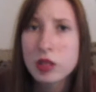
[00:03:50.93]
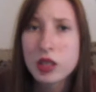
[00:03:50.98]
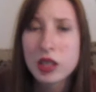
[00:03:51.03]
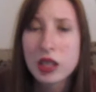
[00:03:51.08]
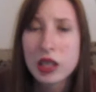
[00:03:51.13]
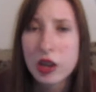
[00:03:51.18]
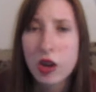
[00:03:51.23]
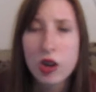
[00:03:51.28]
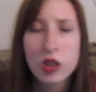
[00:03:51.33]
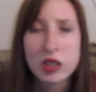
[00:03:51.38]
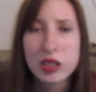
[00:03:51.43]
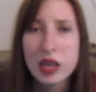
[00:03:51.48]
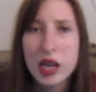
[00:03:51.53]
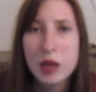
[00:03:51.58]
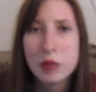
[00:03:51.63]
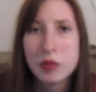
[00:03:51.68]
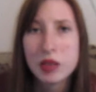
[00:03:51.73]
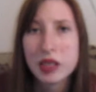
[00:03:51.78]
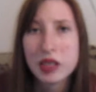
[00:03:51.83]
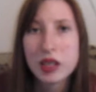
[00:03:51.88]
like all the
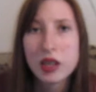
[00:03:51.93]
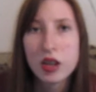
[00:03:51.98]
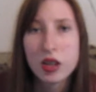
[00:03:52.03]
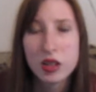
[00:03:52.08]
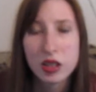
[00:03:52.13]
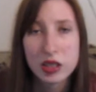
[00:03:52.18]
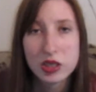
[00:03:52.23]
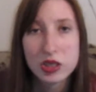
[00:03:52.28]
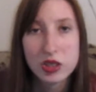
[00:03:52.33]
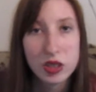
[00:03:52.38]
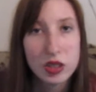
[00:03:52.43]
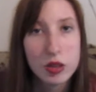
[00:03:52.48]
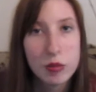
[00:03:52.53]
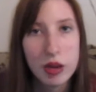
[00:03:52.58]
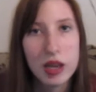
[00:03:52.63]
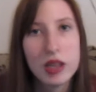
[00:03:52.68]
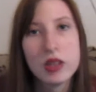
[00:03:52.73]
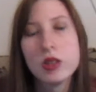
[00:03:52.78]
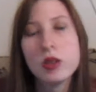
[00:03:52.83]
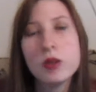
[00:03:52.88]
time, like unless you're in the
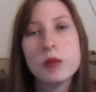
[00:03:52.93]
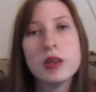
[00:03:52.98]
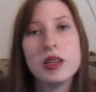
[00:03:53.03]
bathroom,